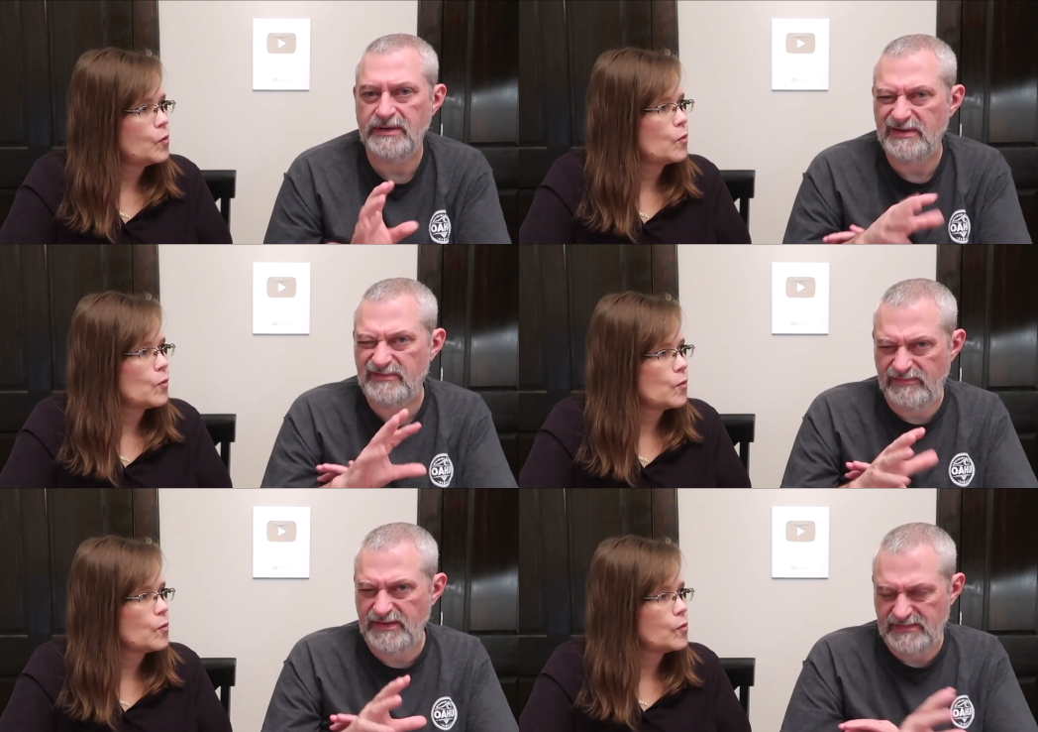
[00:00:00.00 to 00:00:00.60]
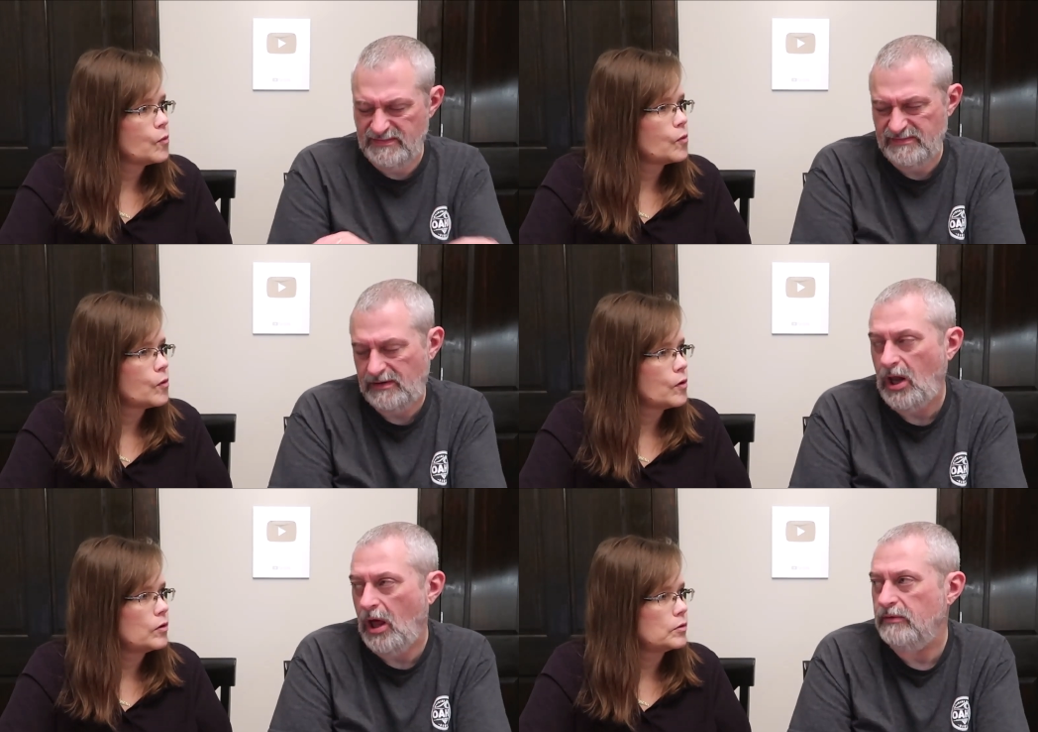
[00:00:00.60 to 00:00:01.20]
Speaker 1: but it's it's
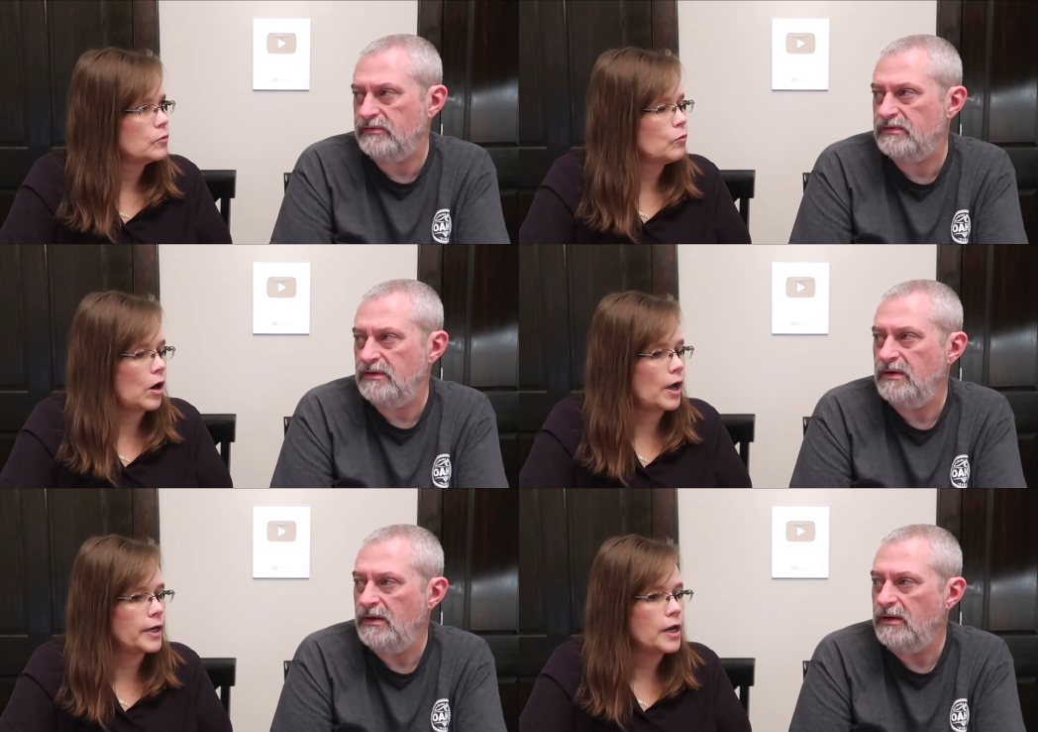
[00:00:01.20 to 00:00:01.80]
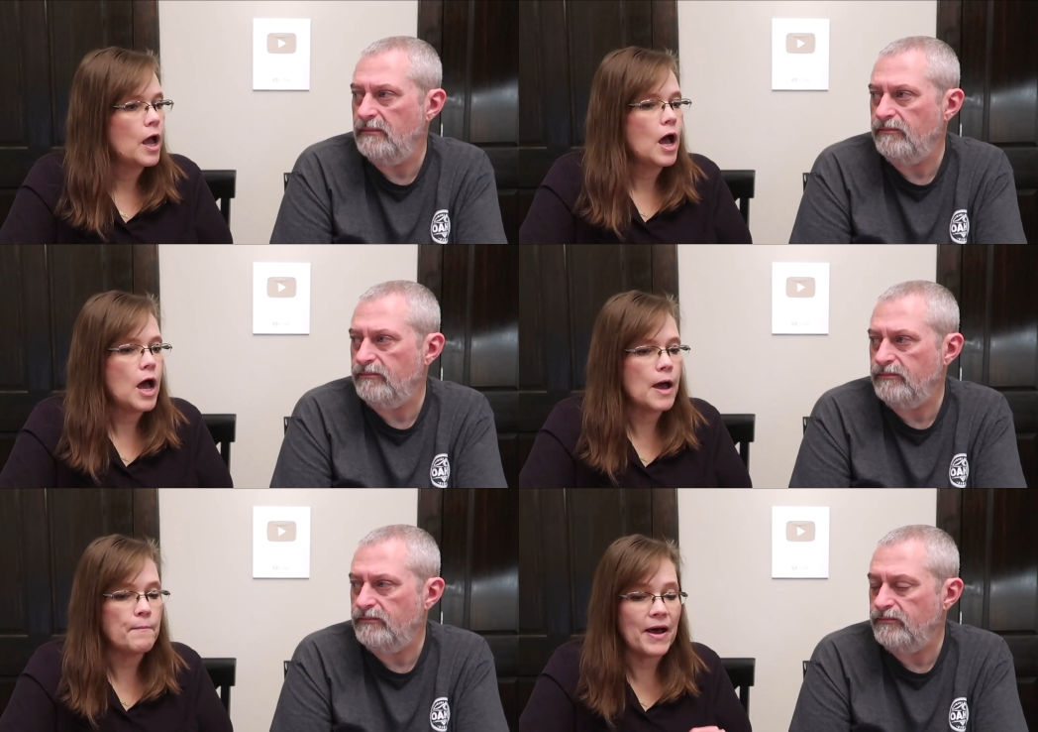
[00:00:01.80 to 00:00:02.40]
close.
Speaker 2: Right.
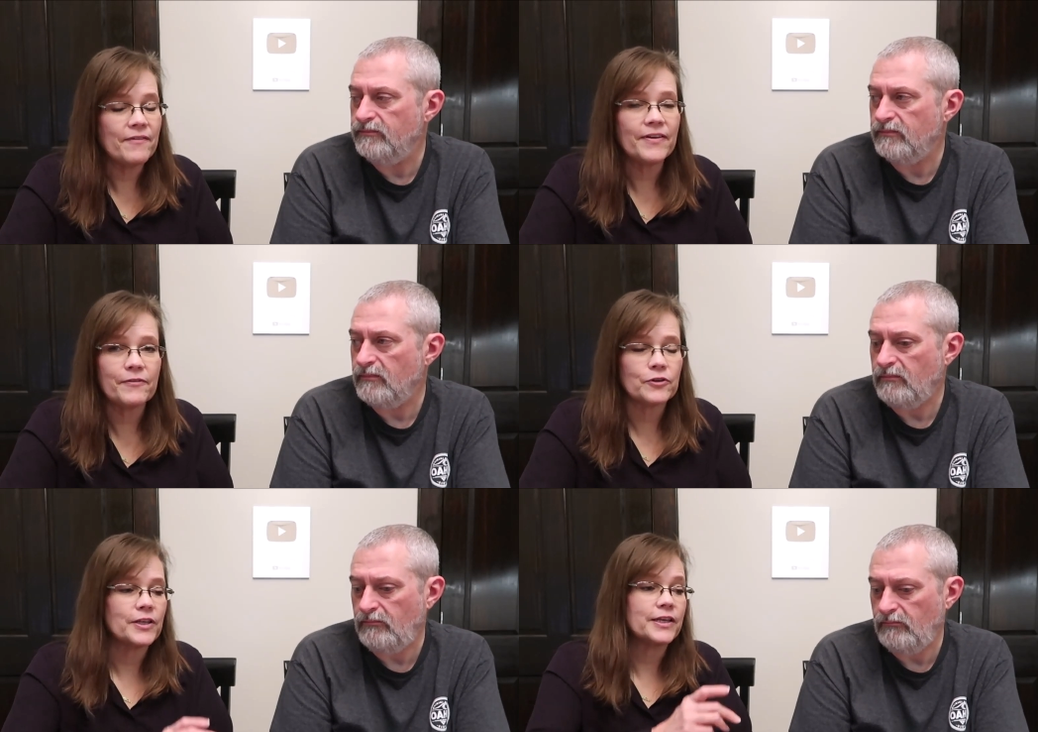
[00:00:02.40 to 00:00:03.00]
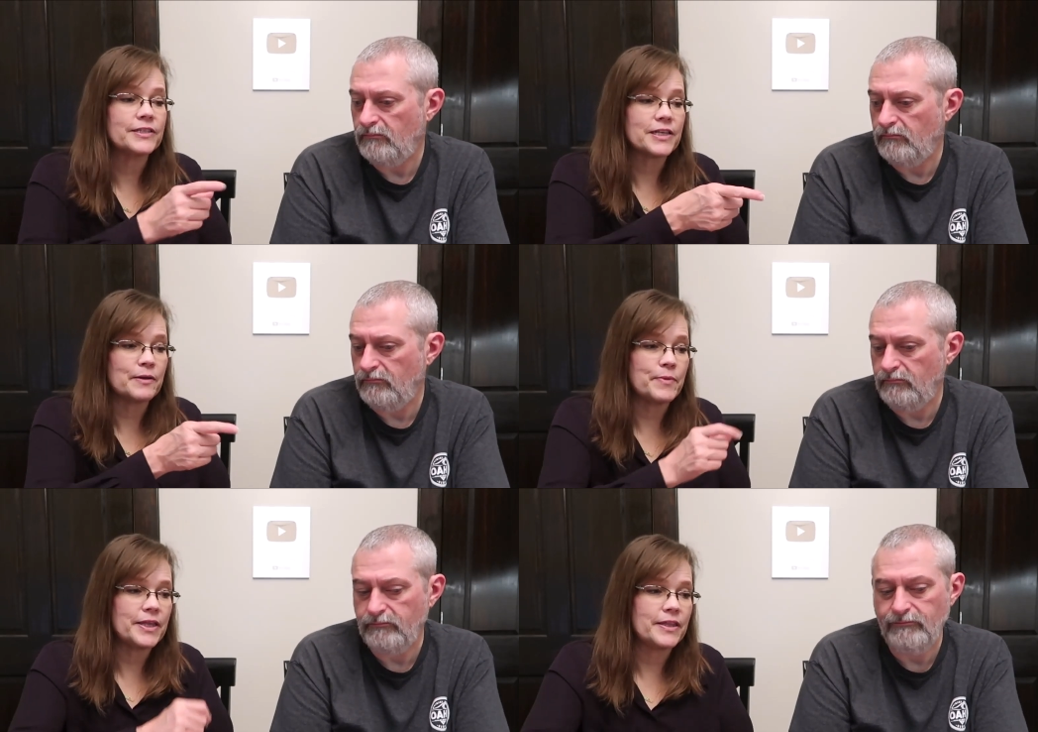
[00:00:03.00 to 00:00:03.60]
Uh, my favorite thing is going to
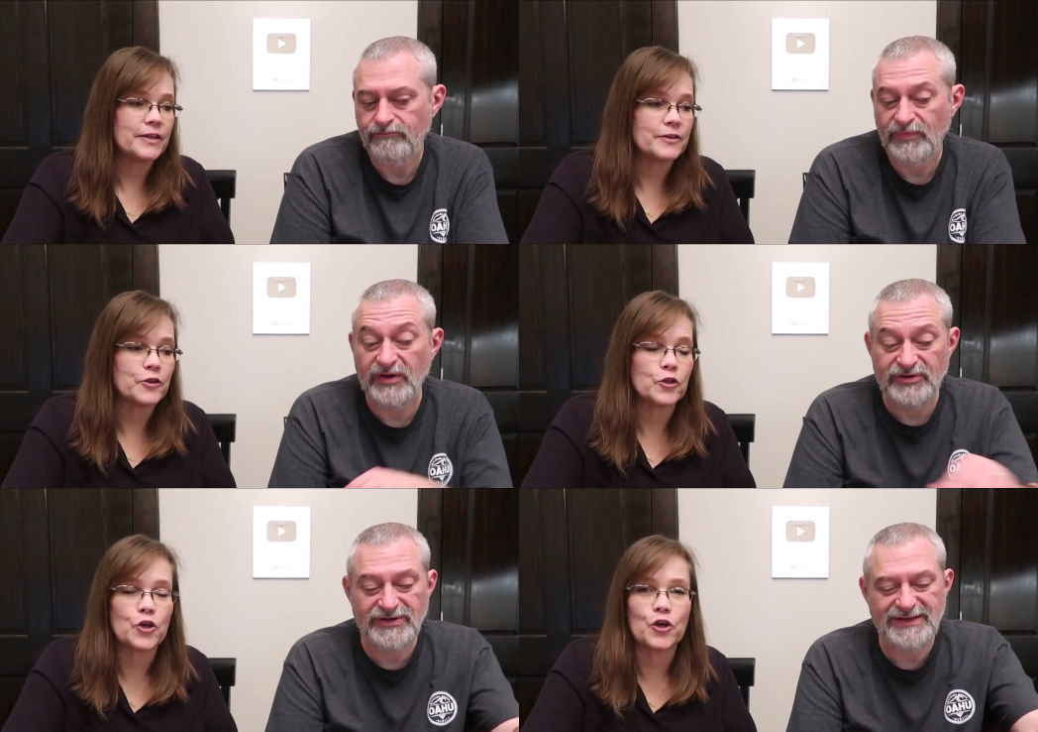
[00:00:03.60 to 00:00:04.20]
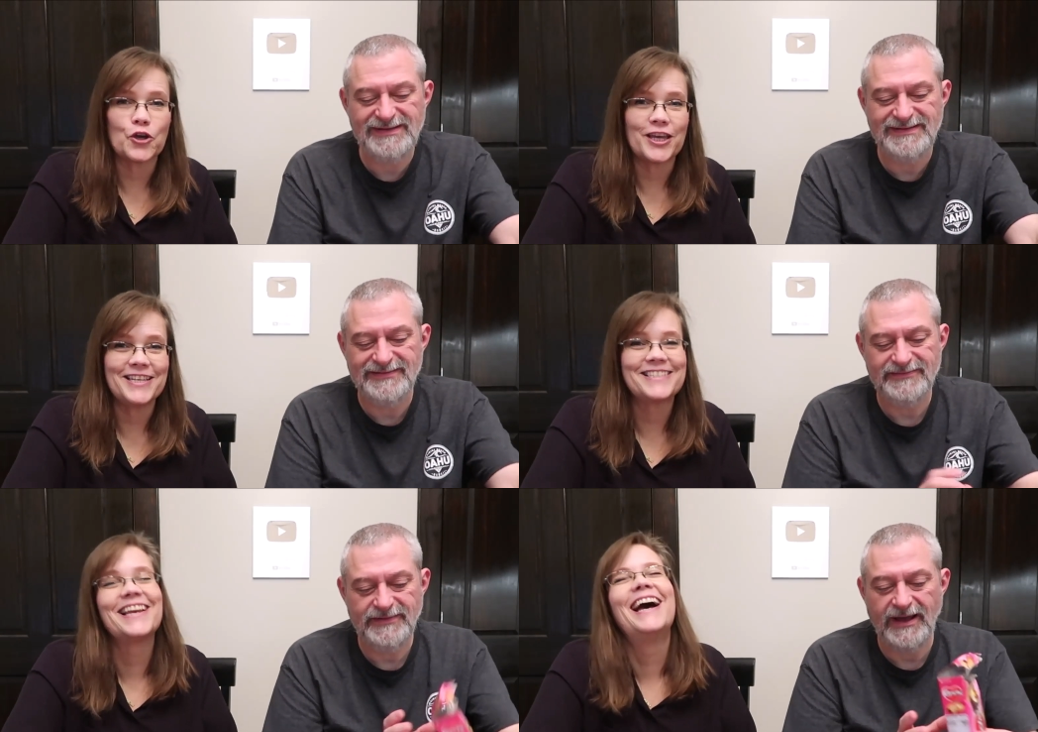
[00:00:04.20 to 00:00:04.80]
be the, the, the
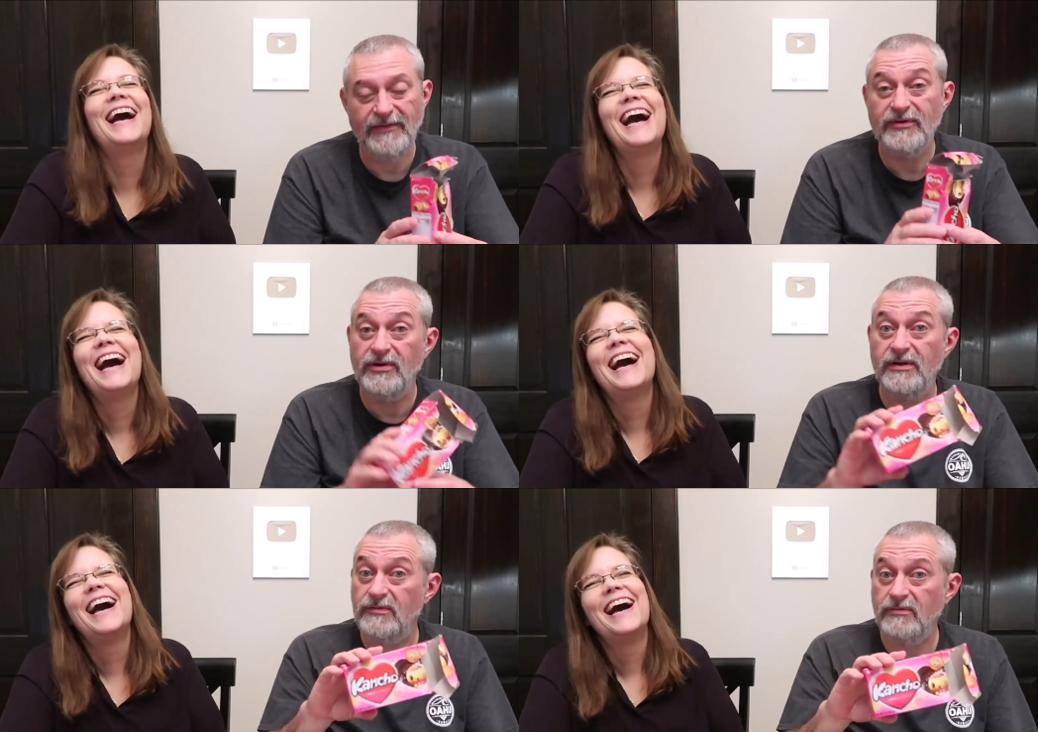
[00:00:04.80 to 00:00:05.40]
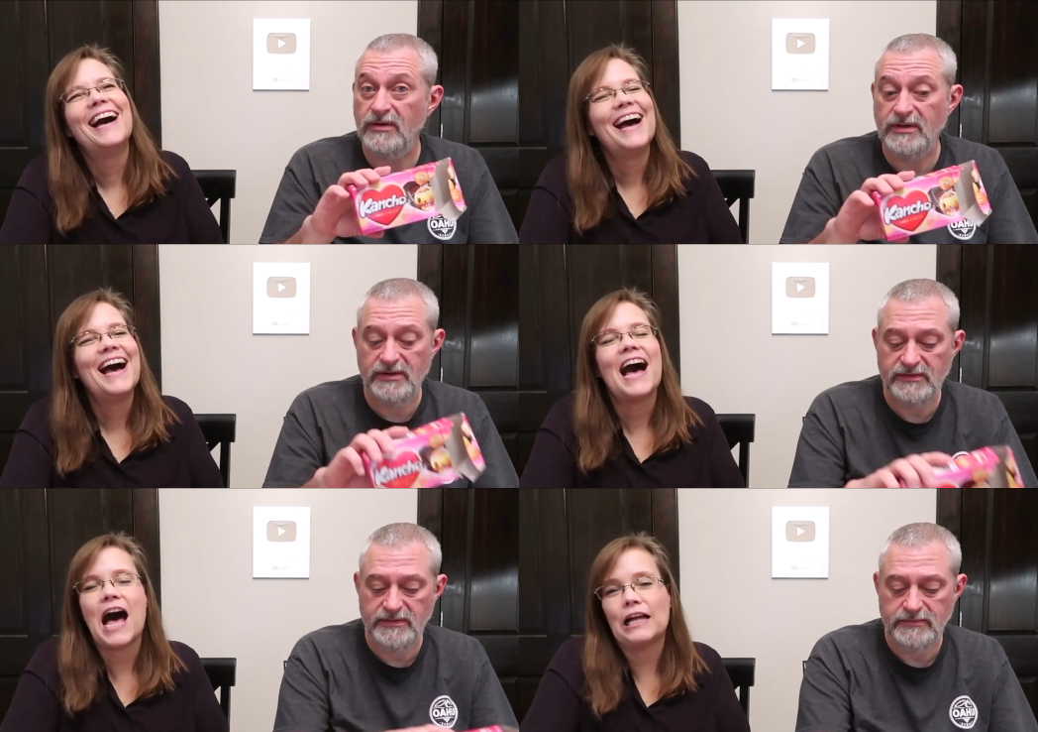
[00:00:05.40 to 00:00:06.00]
cookies.
Speaker 1: Yeah, the cookies are really
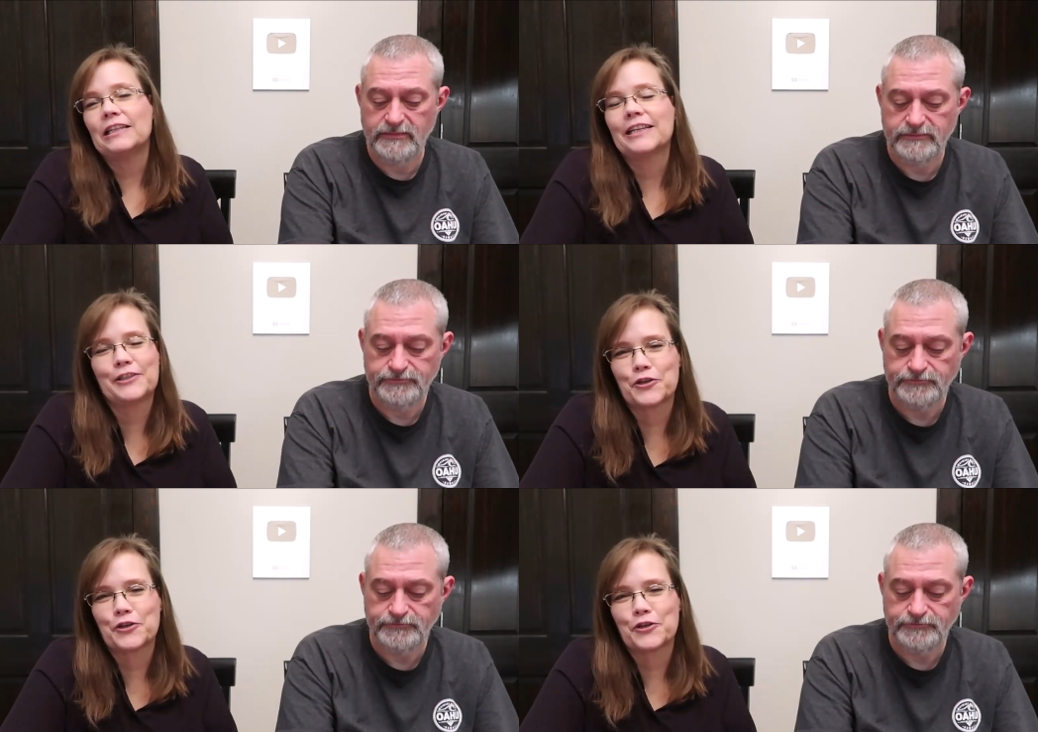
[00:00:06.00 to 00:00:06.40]
good too. I
Speaker 2: like the